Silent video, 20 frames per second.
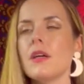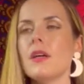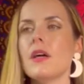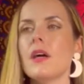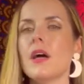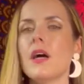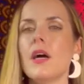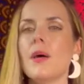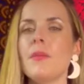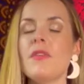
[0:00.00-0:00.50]

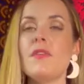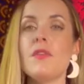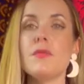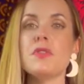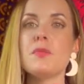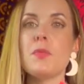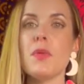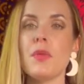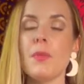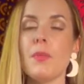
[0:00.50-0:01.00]
If it
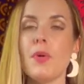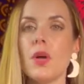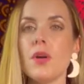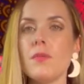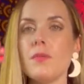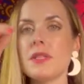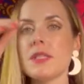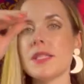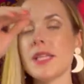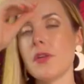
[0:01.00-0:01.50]
was with a
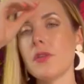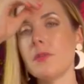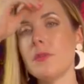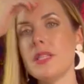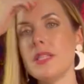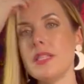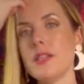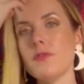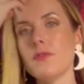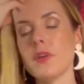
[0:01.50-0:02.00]
purpose, that would be
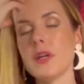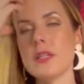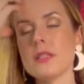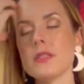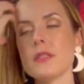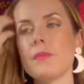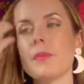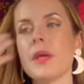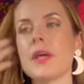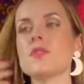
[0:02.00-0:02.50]

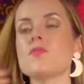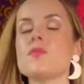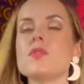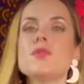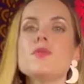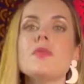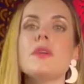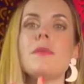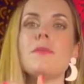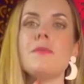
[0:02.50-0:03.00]
different because we
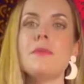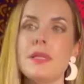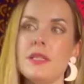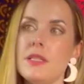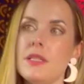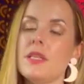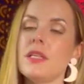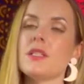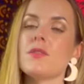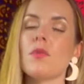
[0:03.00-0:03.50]
do get
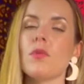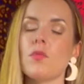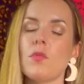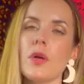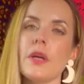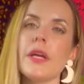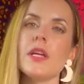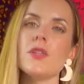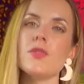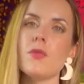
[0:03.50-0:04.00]
busy as we're
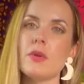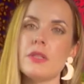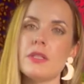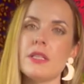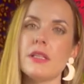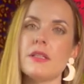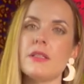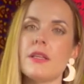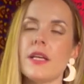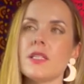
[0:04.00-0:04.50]
working towards
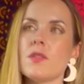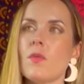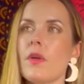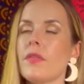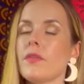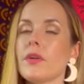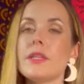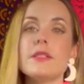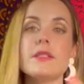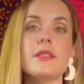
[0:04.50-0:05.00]
success,
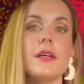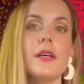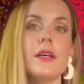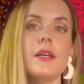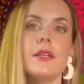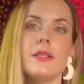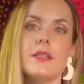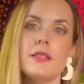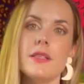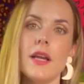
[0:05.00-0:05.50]
whether it's
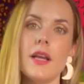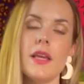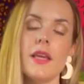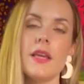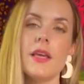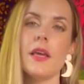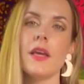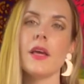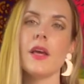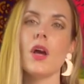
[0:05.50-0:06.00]

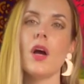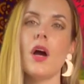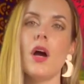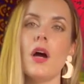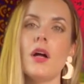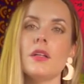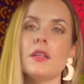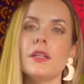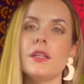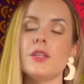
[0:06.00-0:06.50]
studying in
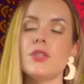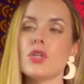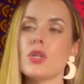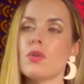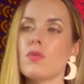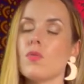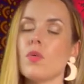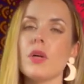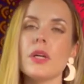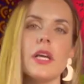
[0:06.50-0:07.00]
college
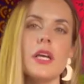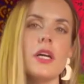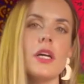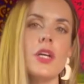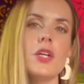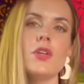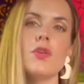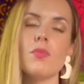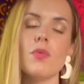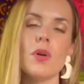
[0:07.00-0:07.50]
or working
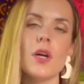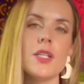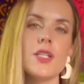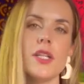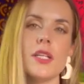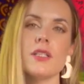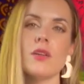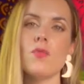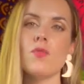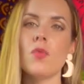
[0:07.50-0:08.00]
on a new
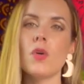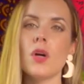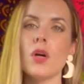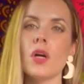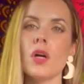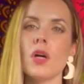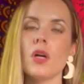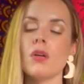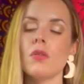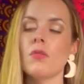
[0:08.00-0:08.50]
project at
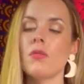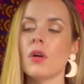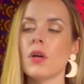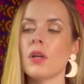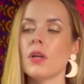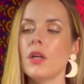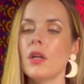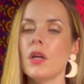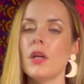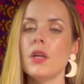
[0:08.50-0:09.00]
work
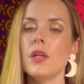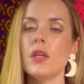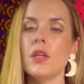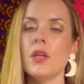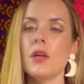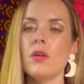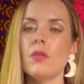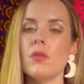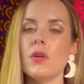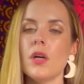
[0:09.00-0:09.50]
or,
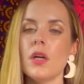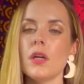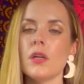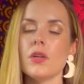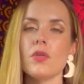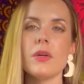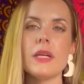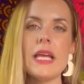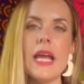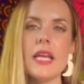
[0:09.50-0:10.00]

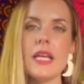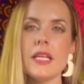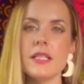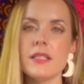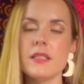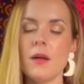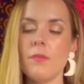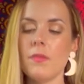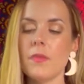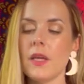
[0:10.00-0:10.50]
creating
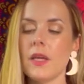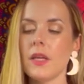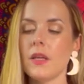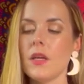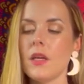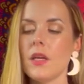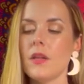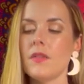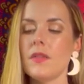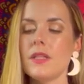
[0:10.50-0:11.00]
something.
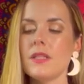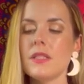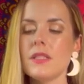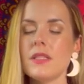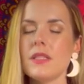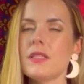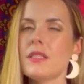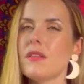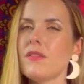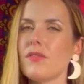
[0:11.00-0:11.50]
This
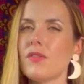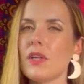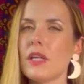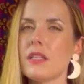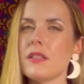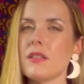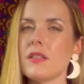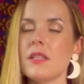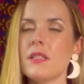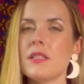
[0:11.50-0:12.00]
is
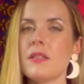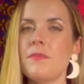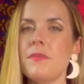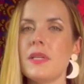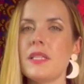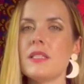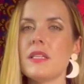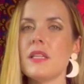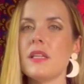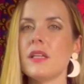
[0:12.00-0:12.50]
different. It's a
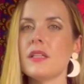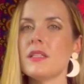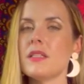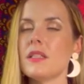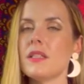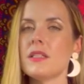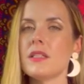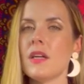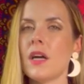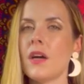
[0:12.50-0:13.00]
busyness
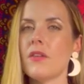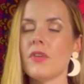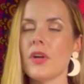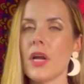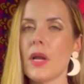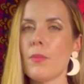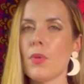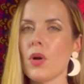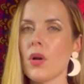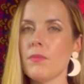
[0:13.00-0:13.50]
that's not
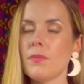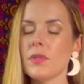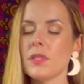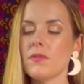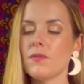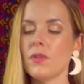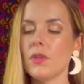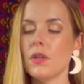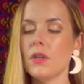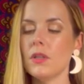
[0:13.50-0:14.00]
very
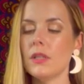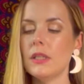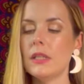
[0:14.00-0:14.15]
purposeful.